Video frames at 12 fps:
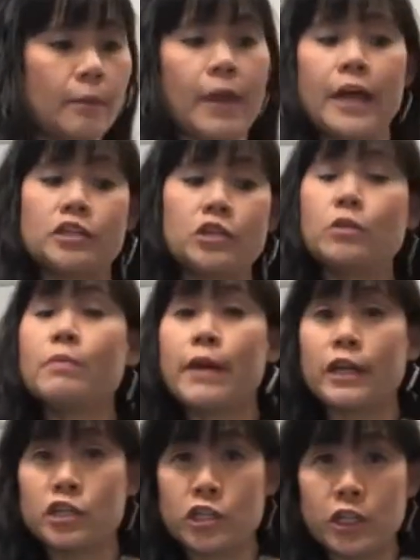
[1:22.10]
Um, as you
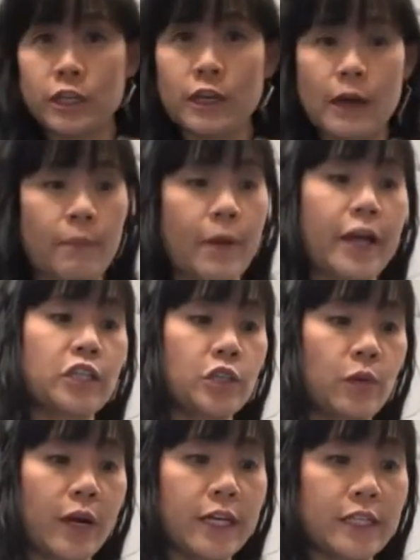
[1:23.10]
mentioned, a
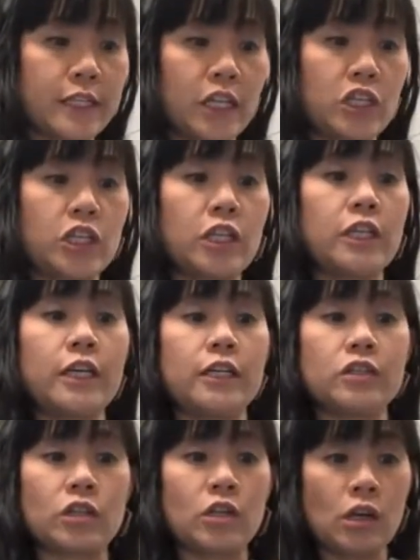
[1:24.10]
pasteurization
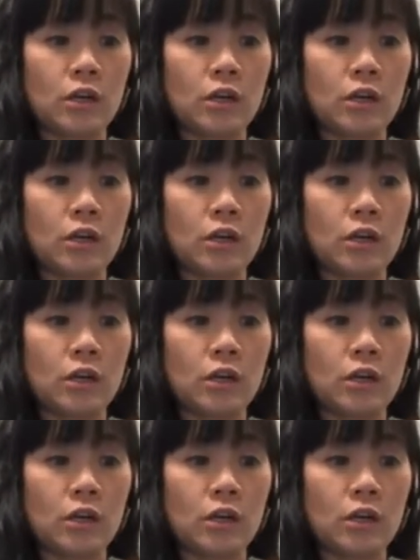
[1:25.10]
is,